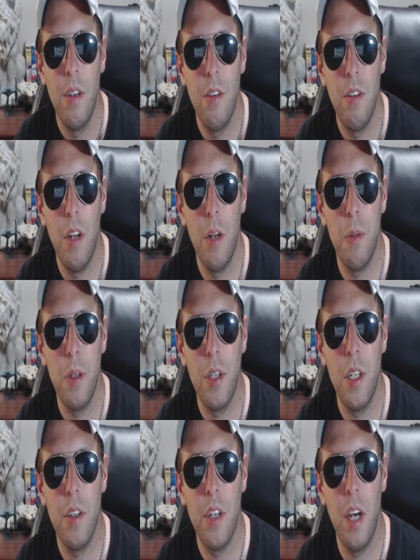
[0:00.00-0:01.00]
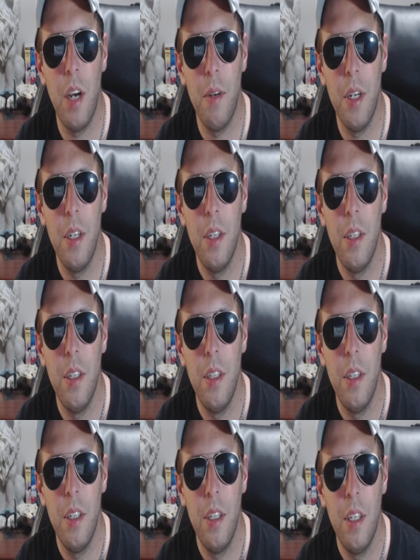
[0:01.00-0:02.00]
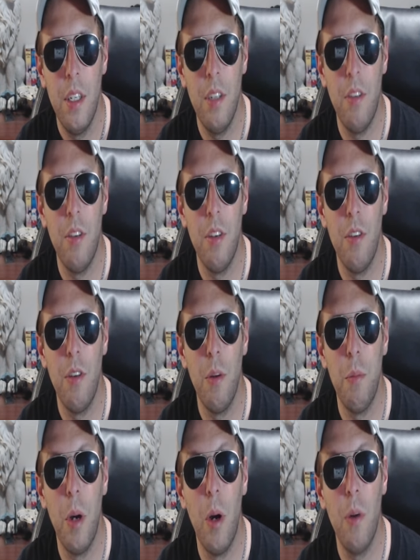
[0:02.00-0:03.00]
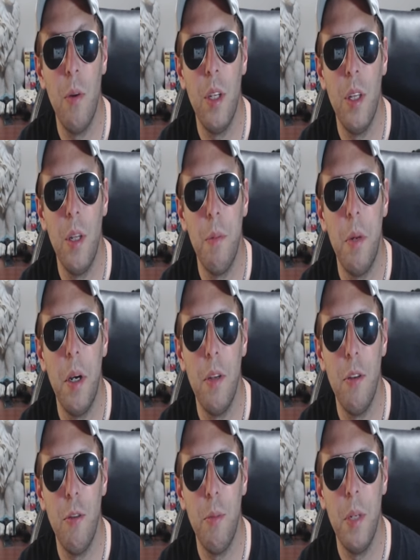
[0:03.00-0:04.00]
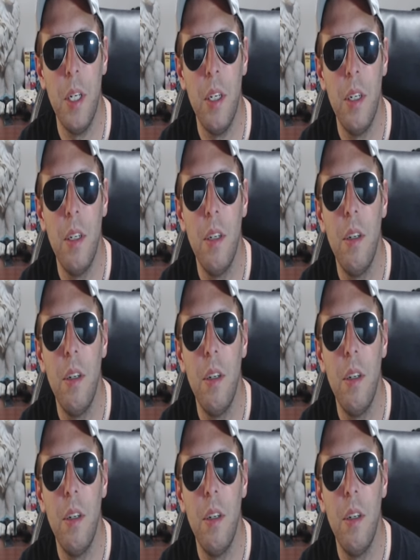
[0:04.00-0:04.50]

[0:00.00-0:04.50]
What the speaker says: It's not about Kitagawa. It's his opponent that bothers me.